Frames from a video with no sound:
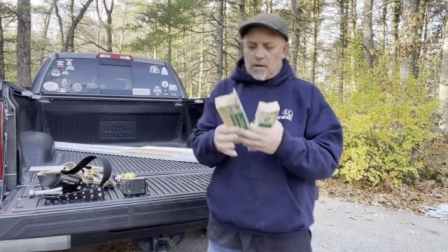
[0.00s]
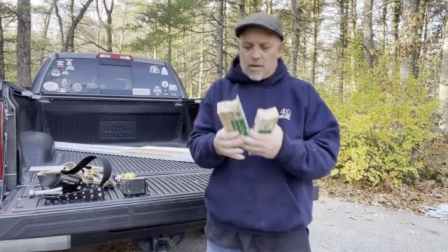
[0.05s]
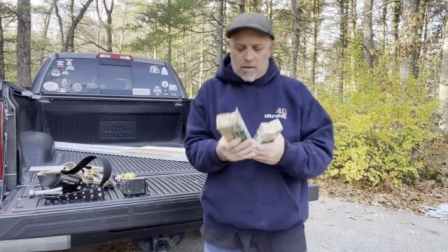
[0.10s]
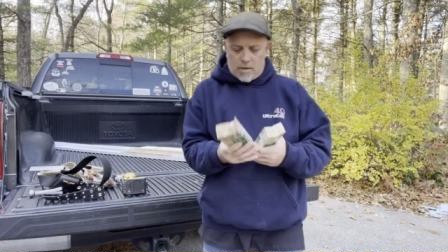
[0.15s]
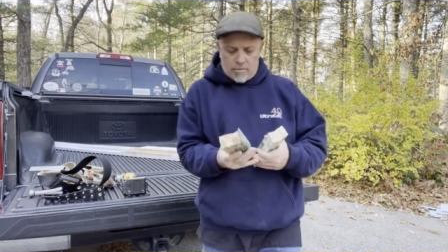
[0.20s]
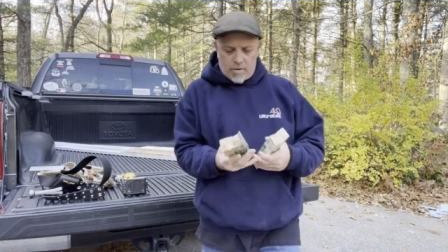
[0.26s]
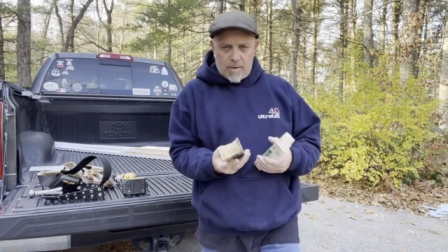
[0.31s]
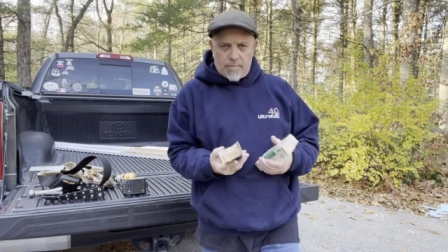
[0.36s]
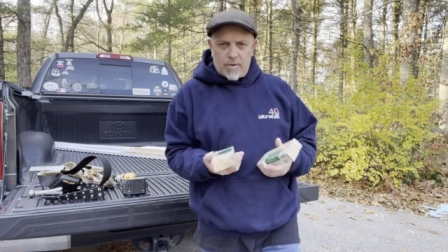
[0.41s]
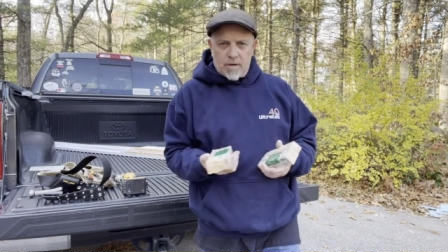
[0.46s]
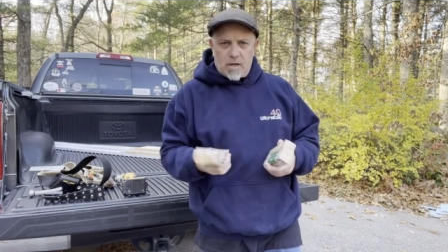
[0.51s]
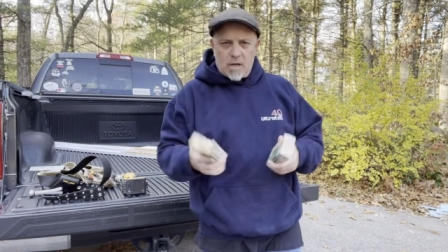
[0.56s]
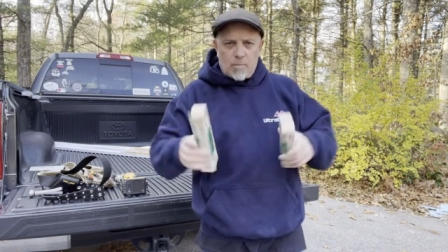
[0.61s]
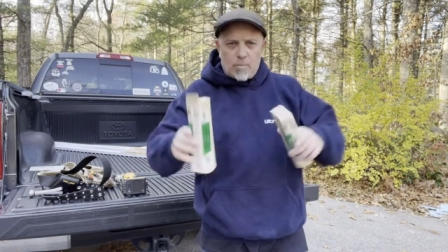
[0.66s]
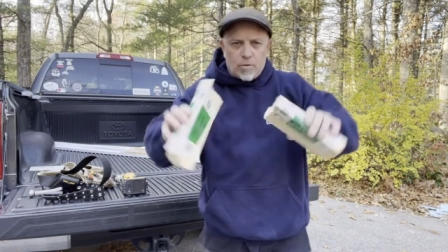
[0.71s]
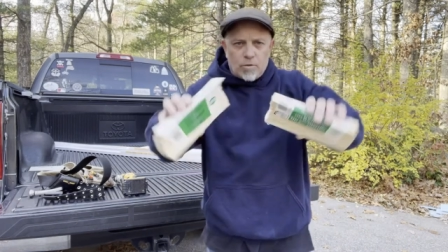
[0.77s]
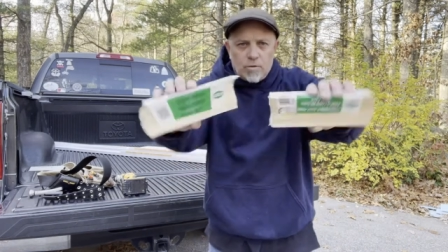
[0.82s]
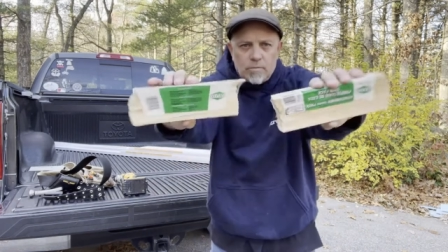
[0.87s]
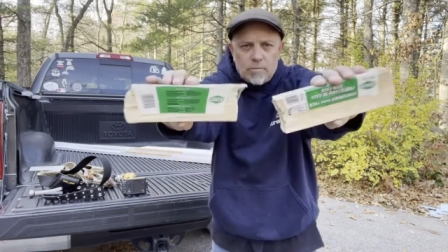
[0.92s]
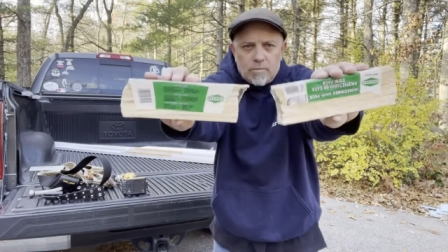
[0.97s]
I grabbed a
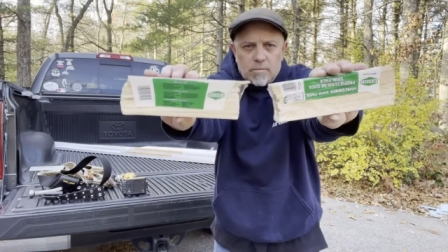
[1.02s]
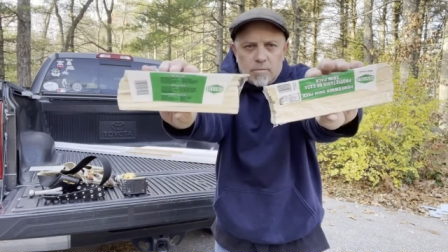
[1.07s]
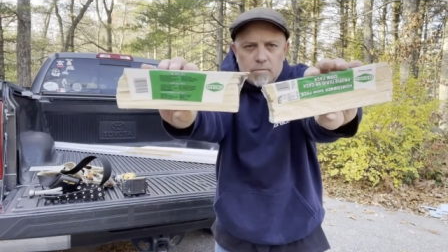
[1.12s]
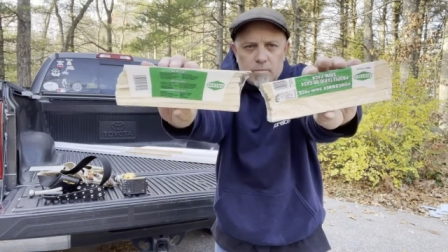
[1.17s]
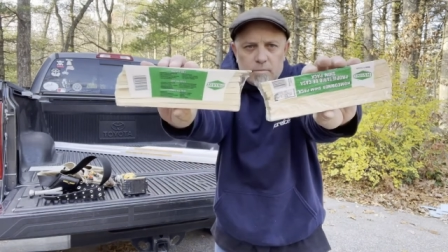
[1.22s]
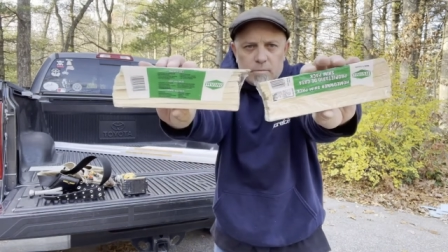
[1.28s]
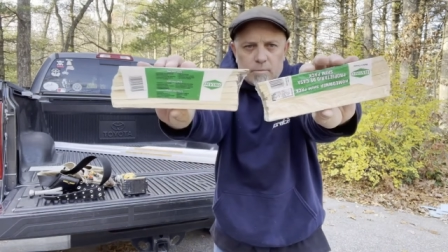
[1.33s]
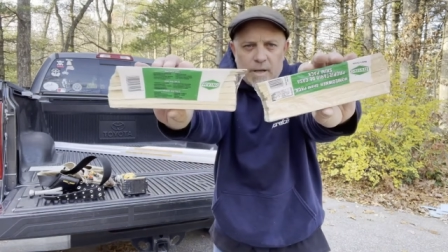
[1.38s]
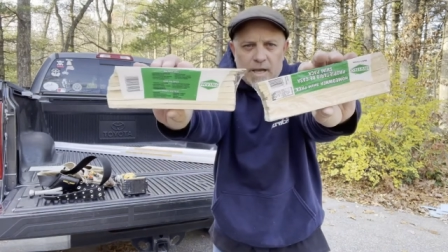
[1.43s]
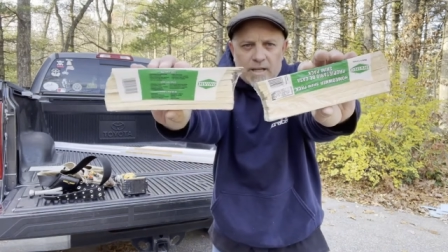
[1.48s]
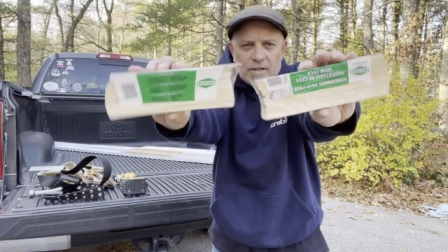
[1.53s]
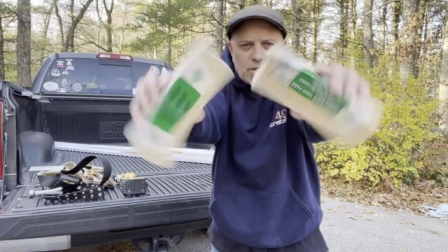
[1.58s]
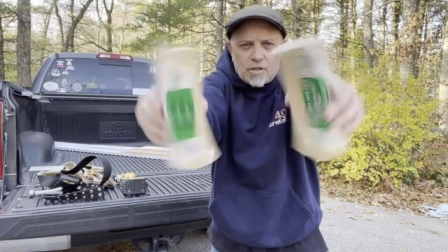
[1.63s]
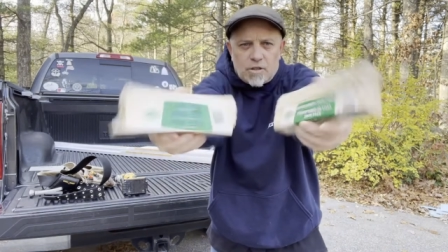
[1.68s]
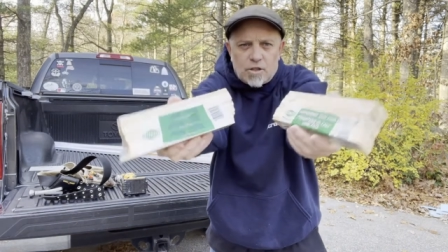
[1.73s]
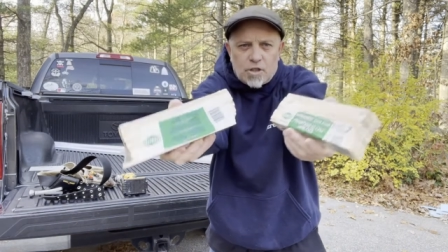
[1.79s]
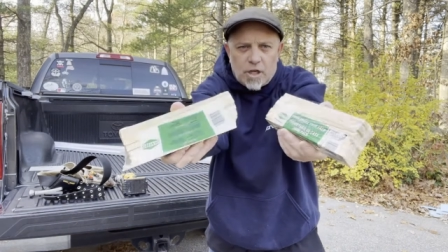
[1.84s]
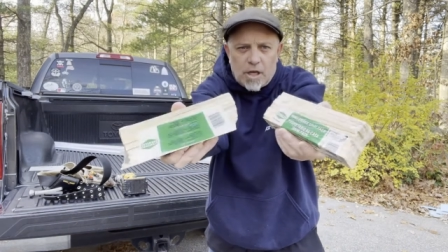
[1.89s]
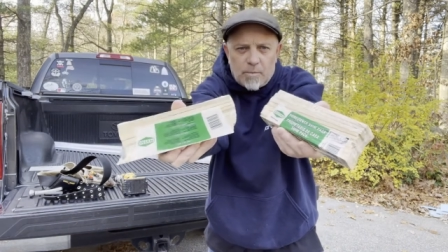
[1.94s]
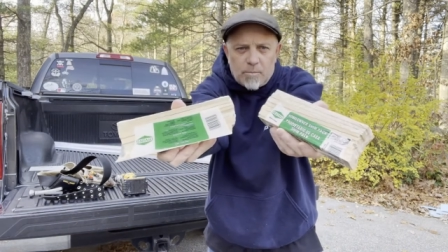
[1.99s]
couple
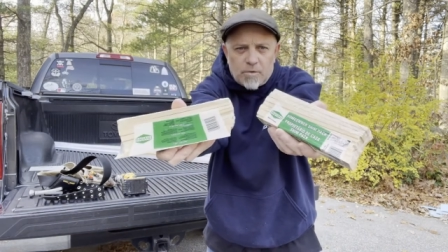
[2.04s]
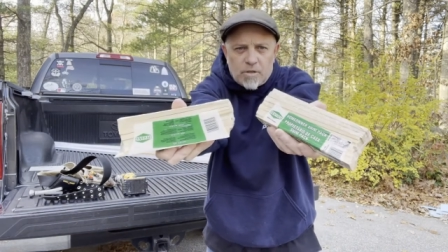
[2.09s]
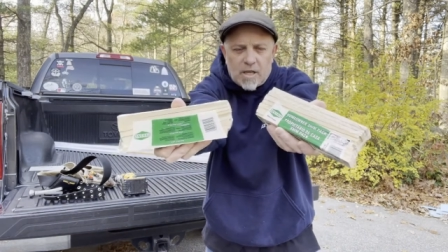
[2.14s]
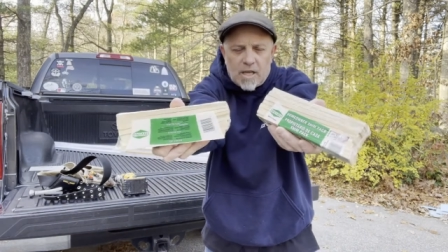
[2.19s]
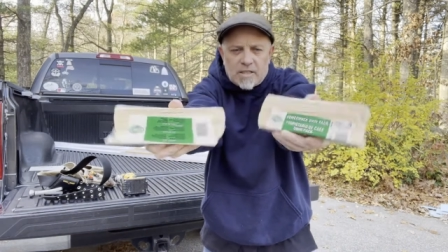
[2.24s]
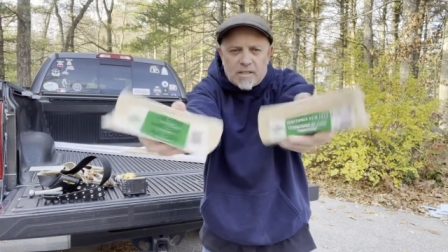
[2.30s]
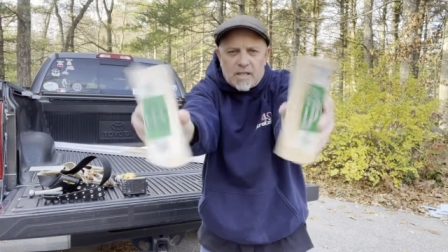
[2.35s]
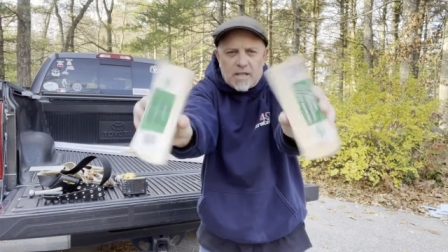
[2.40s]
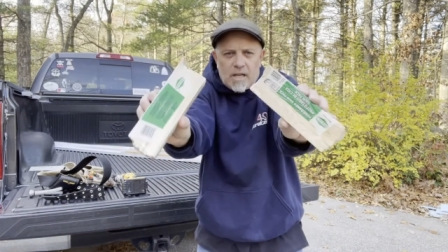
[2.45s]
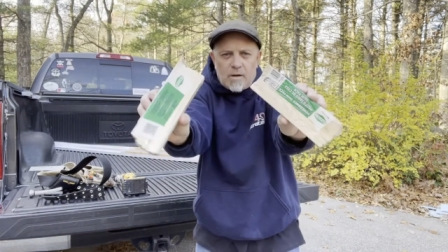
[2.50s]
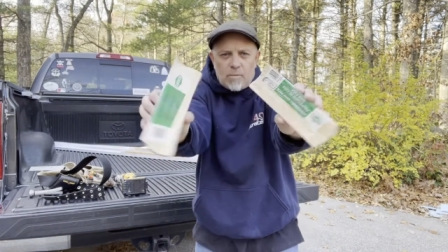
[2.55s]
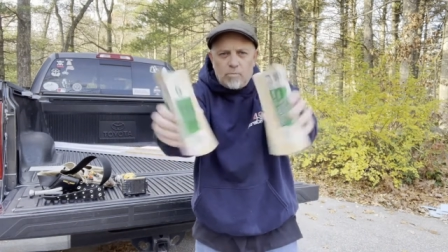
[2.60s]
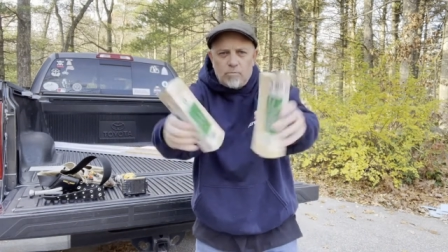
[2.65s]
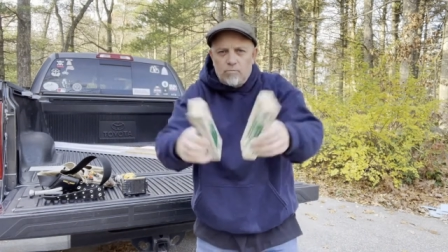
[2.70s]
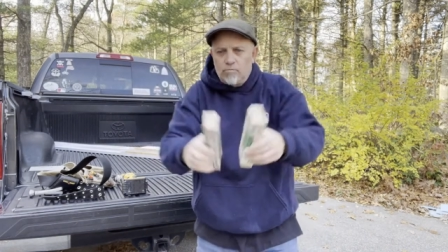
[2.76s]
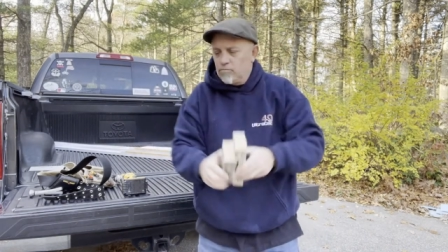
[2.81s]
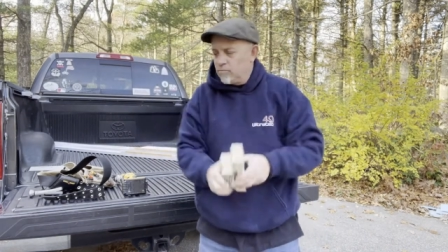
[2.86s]
packages of shims in case I need them.